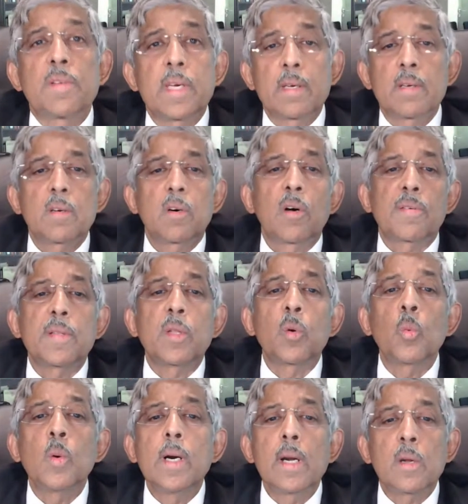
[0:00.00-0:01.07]
away. Often the
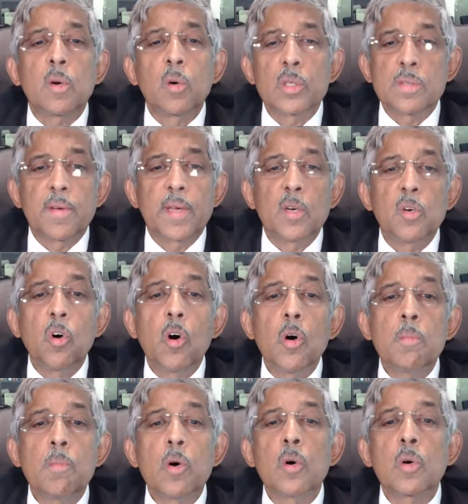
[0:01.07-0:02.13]
world goes away.
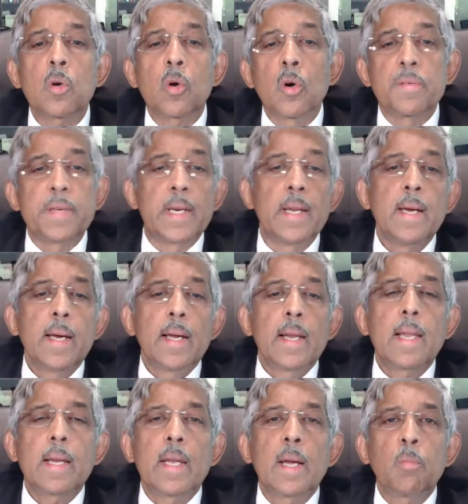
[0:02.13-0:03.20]
No more COVID.
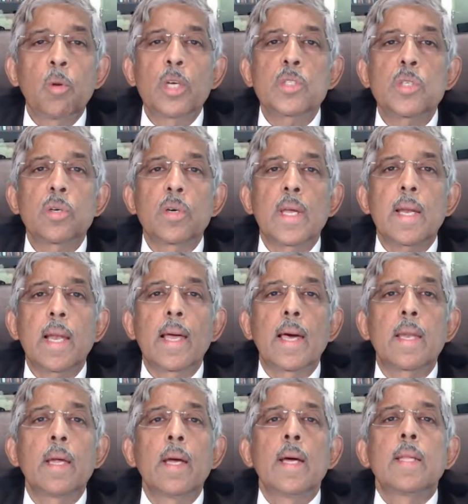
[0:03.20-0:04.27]
Let WHO
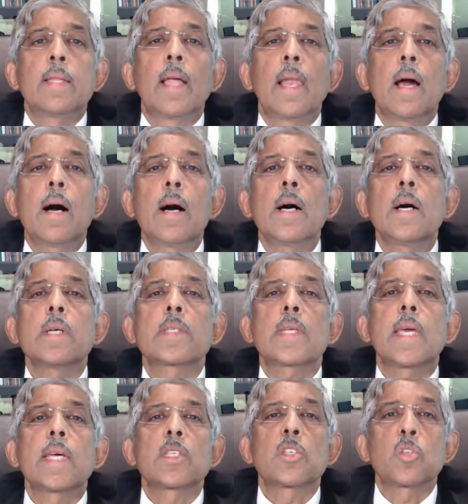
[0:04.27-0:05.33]
declare the last
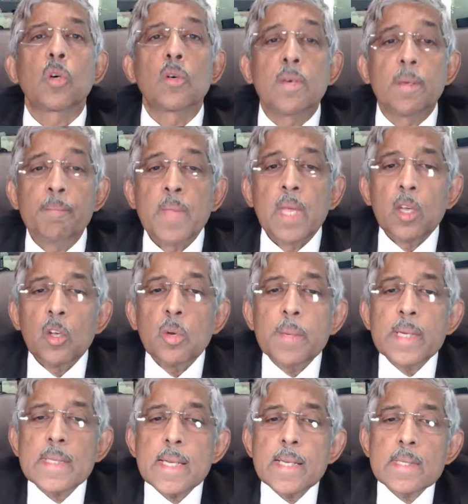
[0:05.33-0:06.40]
case is over. You
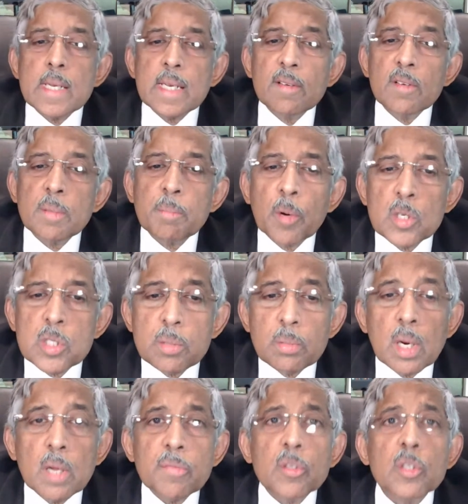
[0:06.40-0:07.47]
may say, is it ever
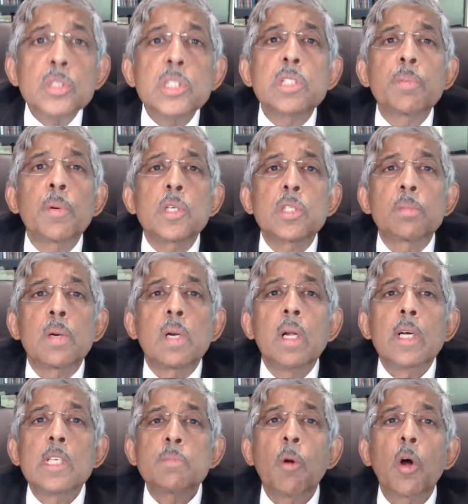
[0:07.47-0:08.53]
possible? Of course it's possible.
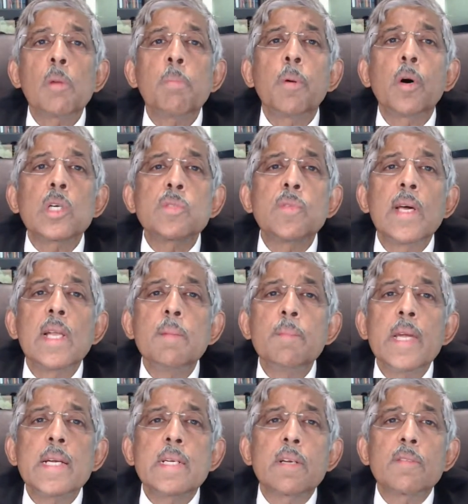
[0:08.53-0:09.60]
Smallpox, we
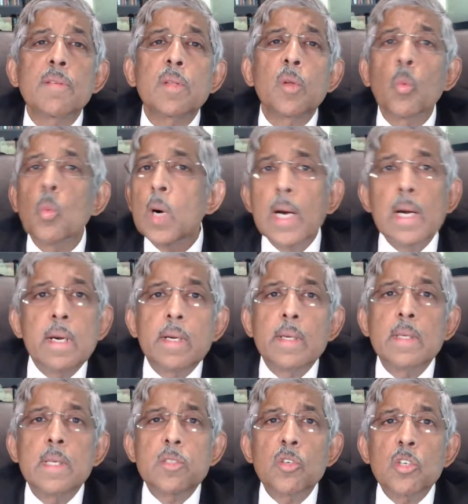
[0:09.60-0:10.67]
eliminated from the world.
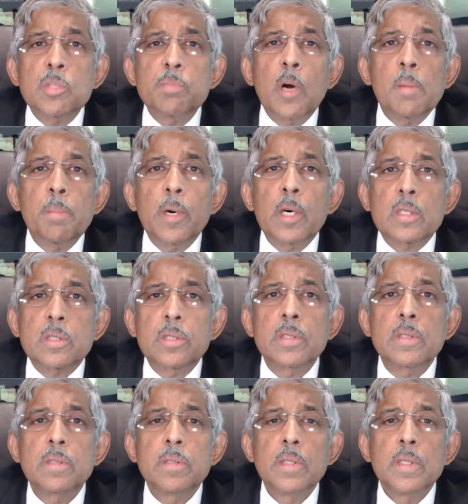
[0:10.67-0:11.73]
There's no smallpox.